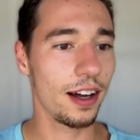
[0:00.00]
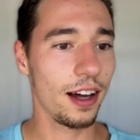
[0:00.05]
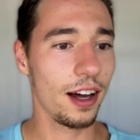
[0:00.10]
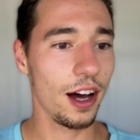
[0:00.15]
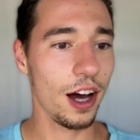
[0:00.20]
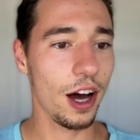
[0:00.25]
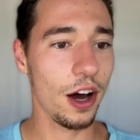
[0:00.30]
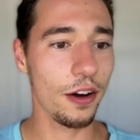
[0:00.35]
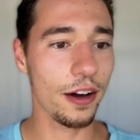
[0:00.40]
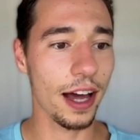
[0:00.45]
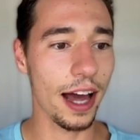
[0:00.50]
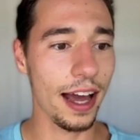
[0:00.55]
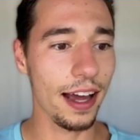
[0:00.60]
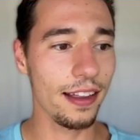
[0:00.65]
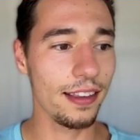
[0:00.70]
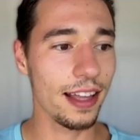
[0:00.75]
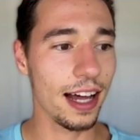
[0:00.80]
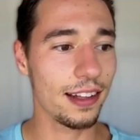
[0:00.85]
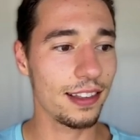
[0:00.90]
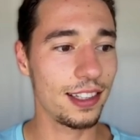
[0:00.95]
okay,
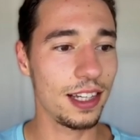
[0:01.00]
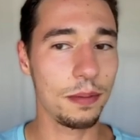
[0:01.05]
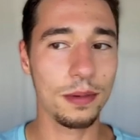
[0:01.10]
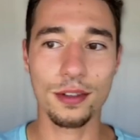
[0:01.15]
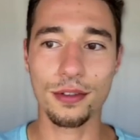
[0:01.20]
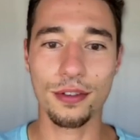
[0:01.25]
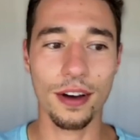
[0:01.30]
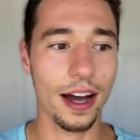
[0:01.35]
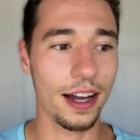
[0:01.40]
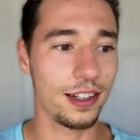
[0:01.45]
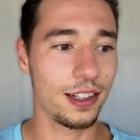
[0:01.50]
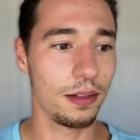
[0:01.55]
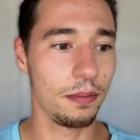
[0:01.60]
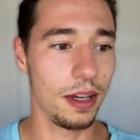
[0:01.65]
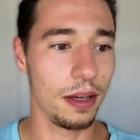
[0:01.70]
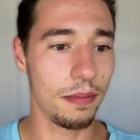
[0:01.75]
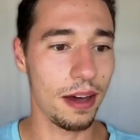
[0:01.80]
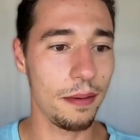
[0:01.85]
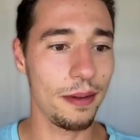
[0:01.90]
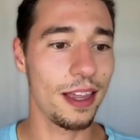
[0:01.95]
that seems fine to me.
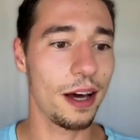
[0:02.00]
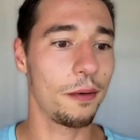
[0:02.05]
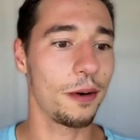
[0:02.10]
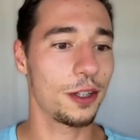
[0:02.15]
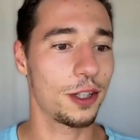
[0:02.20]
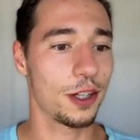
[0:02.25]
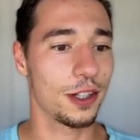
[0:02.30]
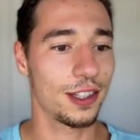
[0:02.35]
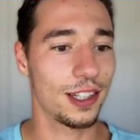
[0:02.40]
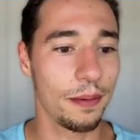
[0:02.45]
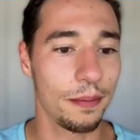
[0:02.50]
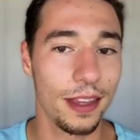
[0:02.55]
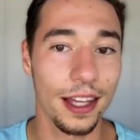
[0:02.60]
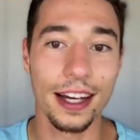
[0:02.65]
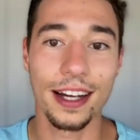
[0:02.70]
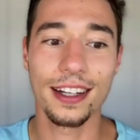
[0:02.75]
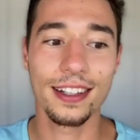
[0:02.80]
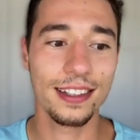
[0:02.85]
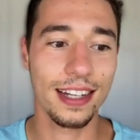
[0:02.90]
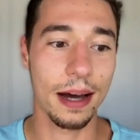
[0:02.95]
Maybe that was just
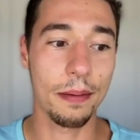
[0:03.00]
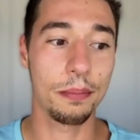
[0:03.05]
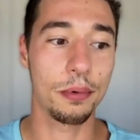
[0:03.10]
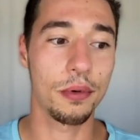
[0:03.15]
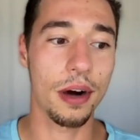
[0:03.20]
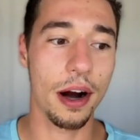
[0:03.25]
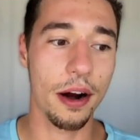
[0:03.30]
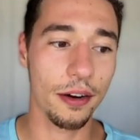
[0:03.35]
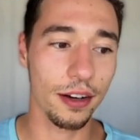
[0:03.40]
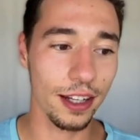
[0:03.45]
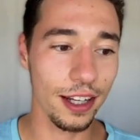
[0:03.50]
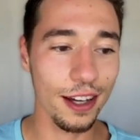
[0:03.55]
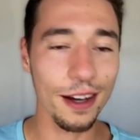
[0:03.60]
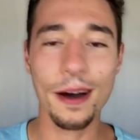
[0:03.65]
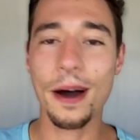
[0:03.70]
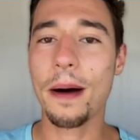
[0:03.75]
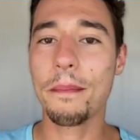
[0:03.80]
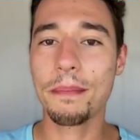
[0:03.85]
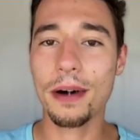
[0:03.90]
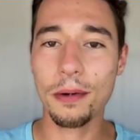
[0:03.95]
something temporarily,
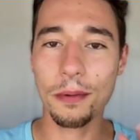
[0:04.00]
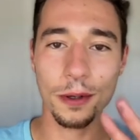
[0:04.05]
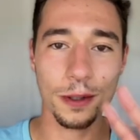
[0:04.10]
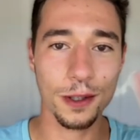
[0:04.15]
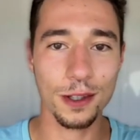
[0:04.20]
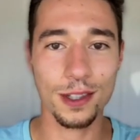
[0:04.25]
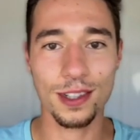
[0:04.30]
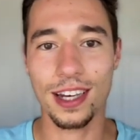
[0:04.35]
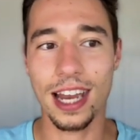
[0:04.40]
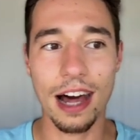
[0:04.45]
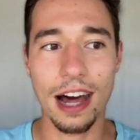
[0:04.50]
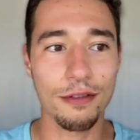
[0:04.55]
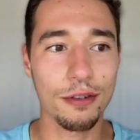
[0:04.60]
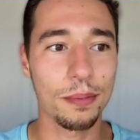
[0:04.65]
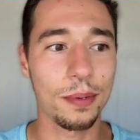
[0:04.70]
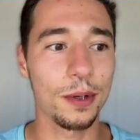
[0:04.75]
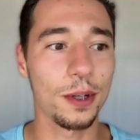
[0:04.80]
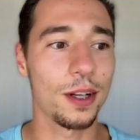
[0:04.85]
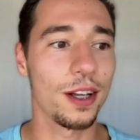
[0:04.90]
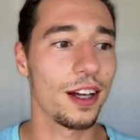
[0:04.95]
but we'll just
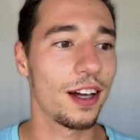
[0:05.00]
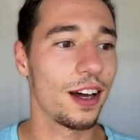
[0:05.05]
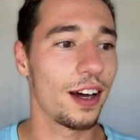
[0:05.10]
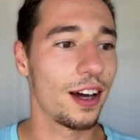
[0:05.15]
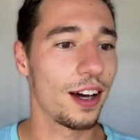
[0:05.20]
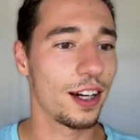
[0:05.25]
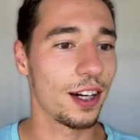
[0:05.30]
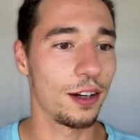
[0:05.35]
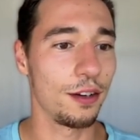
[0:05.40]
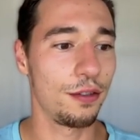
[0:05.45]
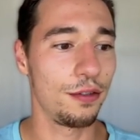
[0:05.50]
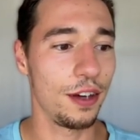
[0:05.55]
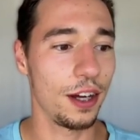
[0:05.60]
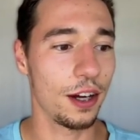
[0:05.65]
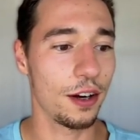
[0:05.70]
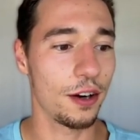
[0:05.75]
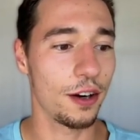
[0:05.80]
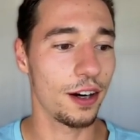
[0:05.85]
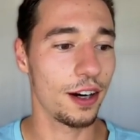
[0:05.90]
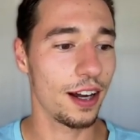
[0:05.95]
lovable
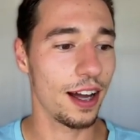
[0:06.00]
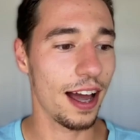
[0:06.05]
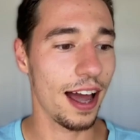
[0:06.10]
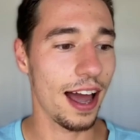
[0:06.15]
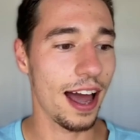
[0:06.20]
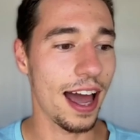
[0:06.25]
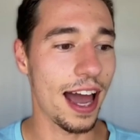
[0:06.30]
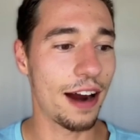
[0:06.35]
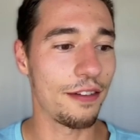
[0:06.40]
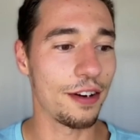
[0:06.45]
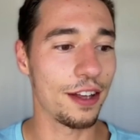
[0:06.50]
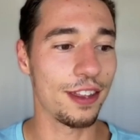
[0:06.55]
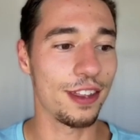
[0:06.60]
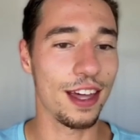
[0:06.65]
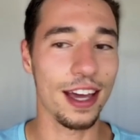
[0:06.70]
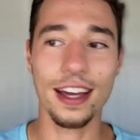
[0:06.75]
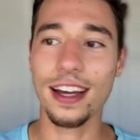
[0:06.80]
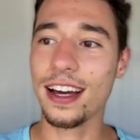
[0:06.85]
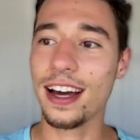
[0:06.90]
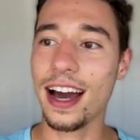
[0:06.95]
configure
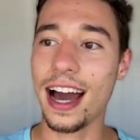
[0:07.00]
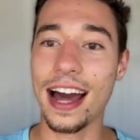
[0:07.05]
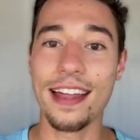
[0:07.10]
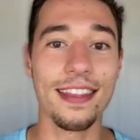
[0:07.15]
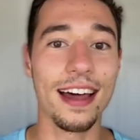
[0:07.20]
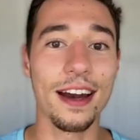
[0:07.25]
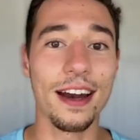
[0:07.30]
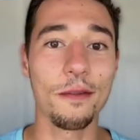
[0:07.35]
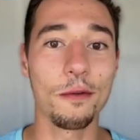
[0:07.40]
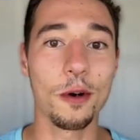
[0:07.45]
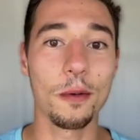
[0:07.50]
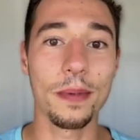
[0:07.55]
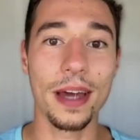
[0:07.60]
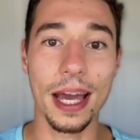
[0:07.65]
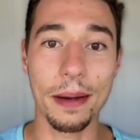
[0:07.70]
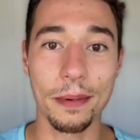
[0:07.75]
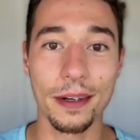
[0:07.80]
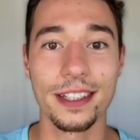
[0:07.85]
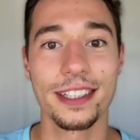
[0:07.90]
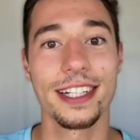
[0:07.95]
everything and then we'll be
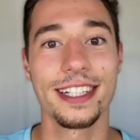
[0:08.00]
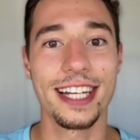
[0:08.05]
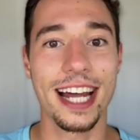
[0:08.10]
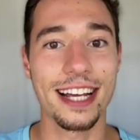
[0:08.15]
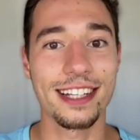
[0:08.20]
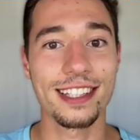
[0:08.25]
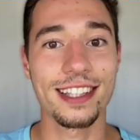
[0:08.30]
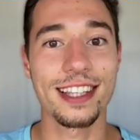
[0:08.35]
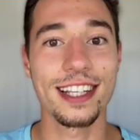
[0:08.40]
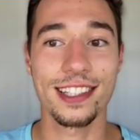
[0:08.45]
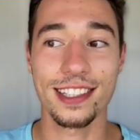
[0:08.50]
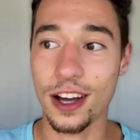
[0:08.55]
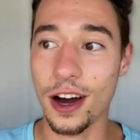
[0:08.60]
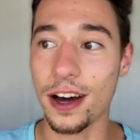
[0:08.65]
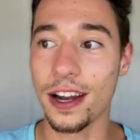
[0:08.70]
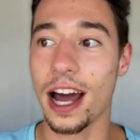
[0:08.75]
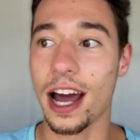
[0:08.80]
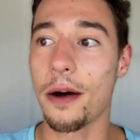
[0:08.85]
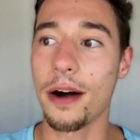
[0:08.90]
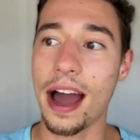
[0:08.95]
able to test this
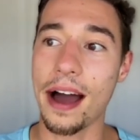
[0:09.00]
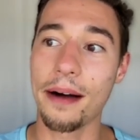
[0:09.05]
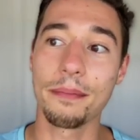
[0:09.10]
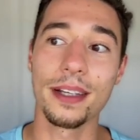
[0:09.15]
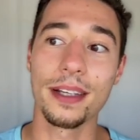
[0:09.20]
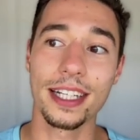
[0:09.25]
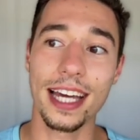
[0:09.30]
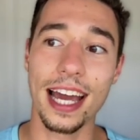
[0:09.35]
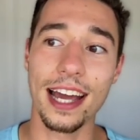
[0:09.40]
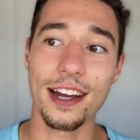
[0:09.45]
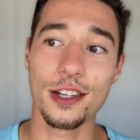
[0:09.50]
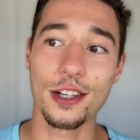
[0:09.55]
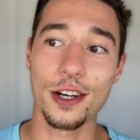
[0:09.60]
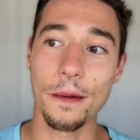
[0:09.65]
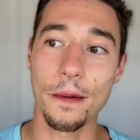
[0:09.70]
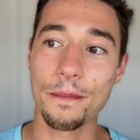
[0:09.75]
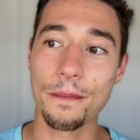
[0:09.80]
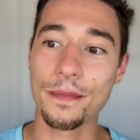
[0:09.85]
on our application.